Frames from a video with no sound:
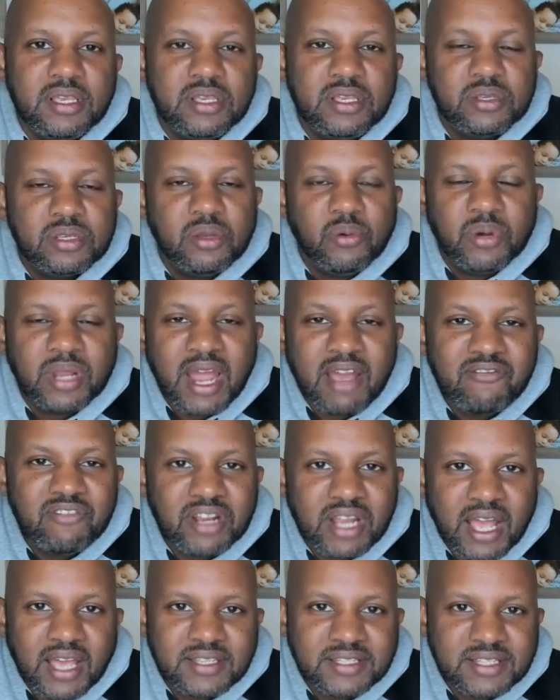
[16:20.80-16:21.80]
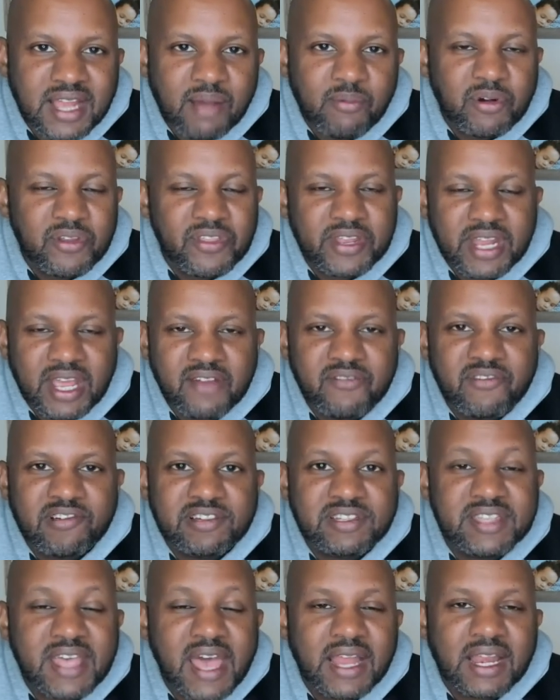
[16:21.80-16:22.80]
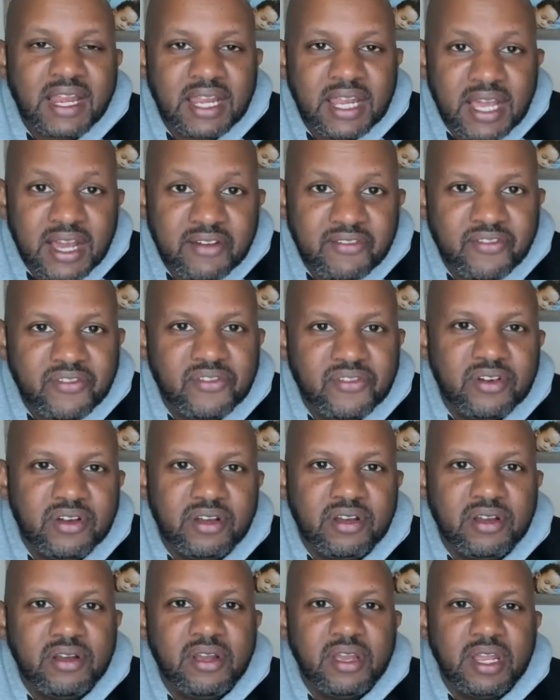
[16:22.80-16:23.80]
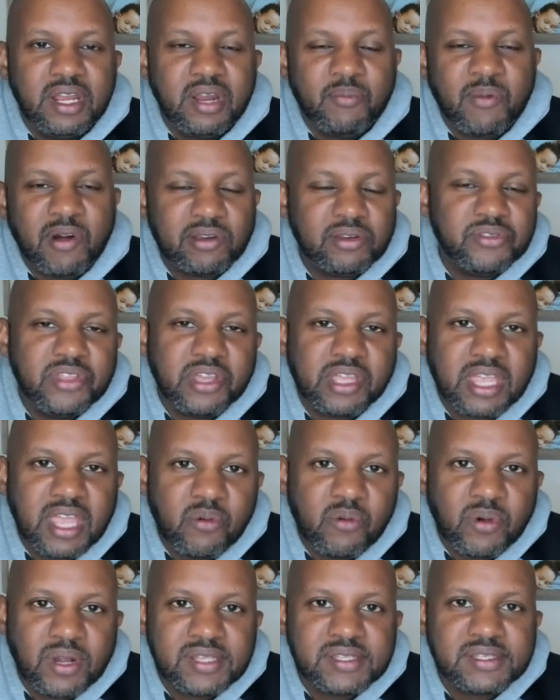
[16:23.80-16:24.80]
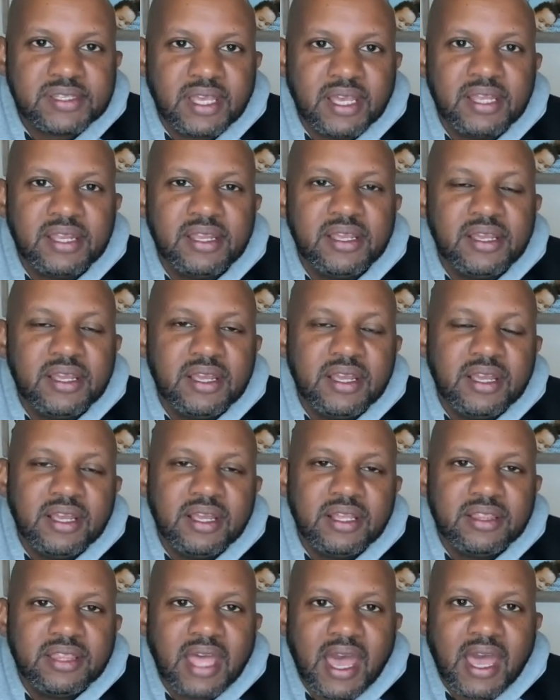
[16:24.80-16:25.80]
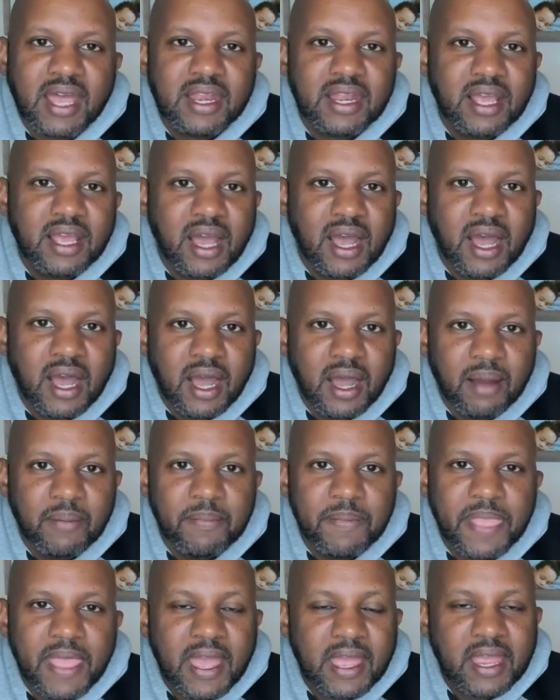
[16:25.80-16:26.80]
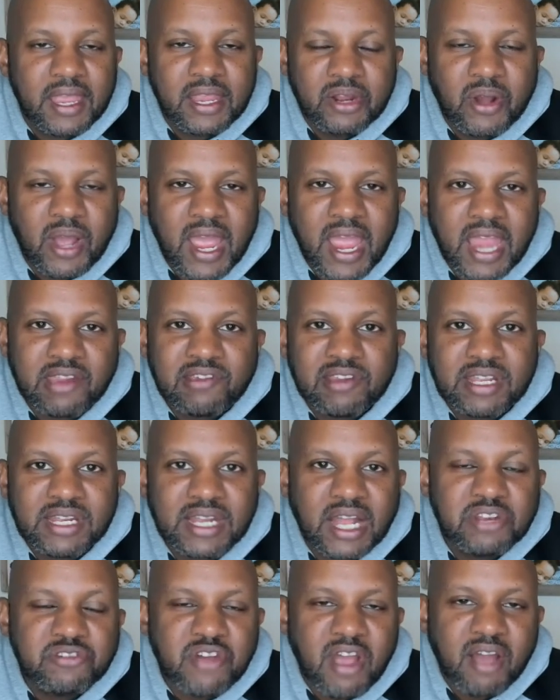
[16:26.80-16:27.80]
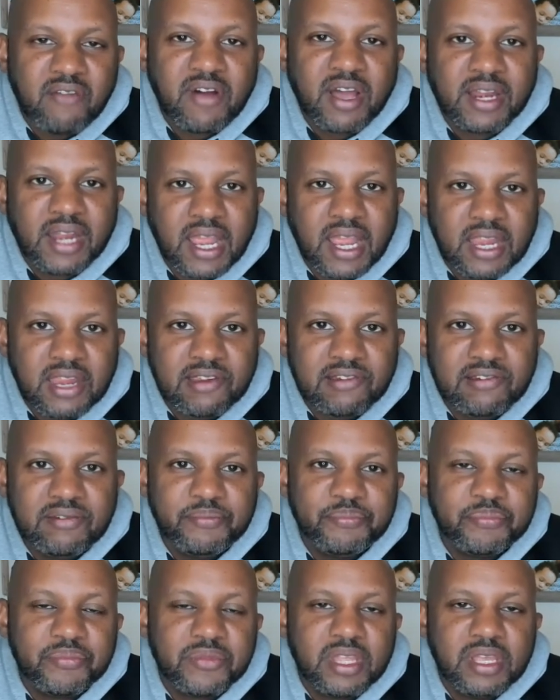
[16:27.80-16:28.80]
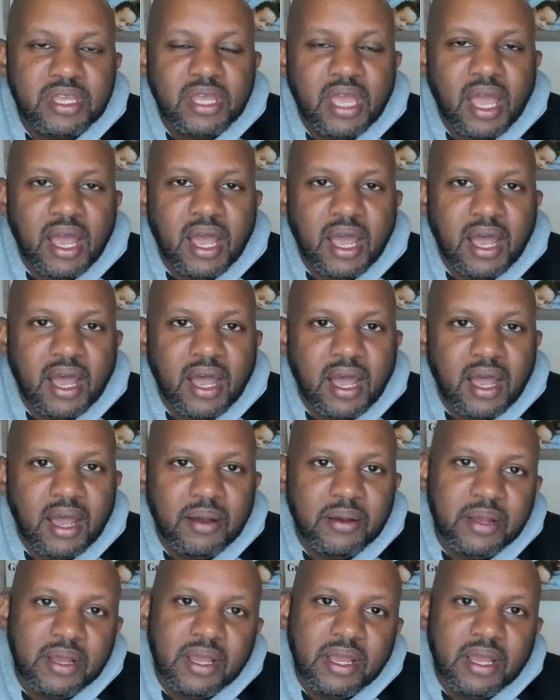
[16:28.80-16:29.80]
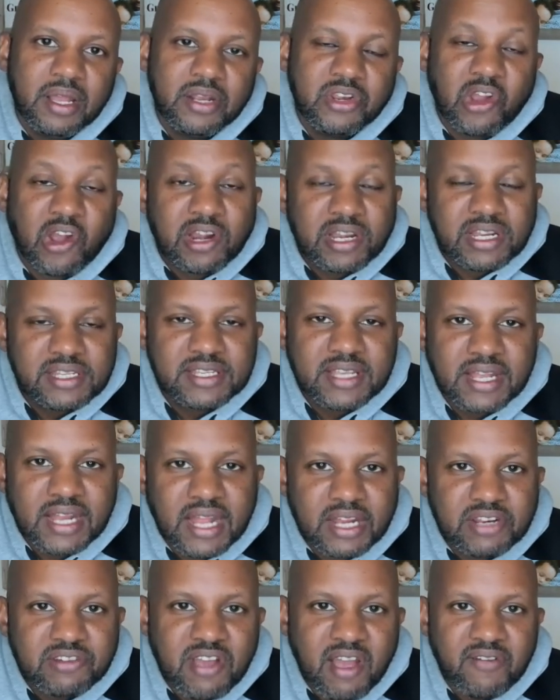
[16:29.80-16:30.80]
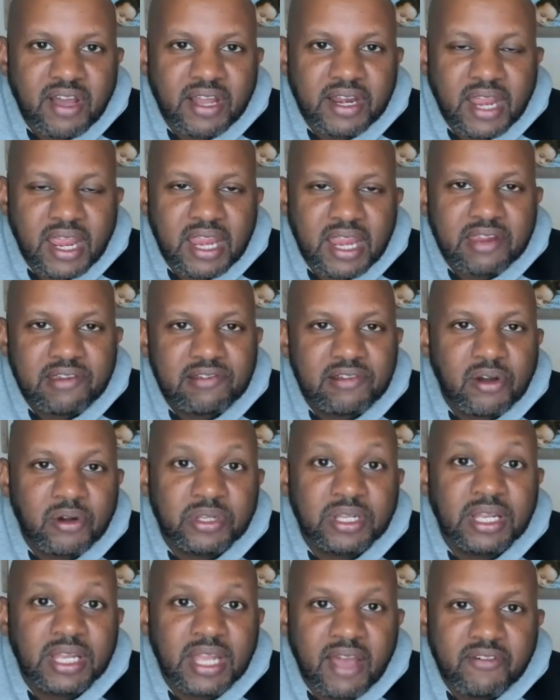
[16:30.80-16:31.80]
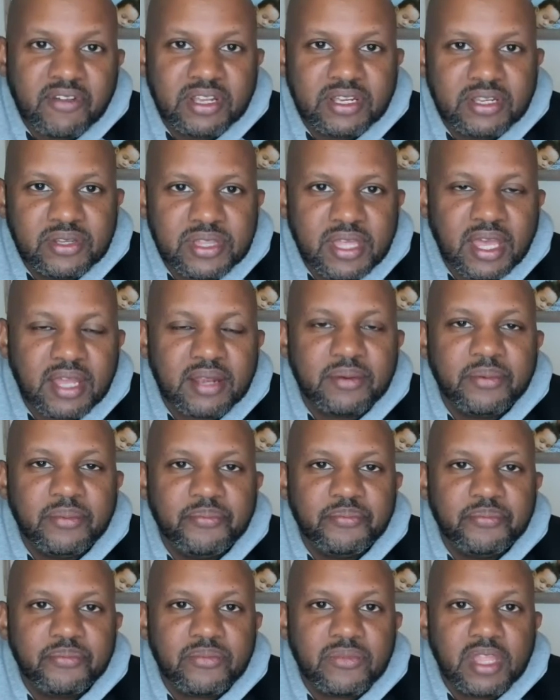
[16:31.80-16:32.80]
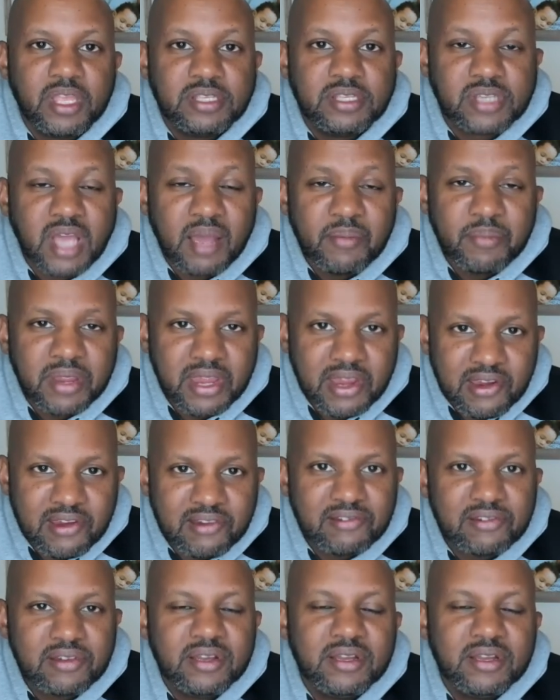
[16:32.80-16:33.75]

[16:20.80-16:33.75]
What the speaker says: What I've realized now more than ever is that love. Martin Luther King once said that anger cannot drive out anger. Darkness cannot drive out anger. Only love could do that. So I'm here,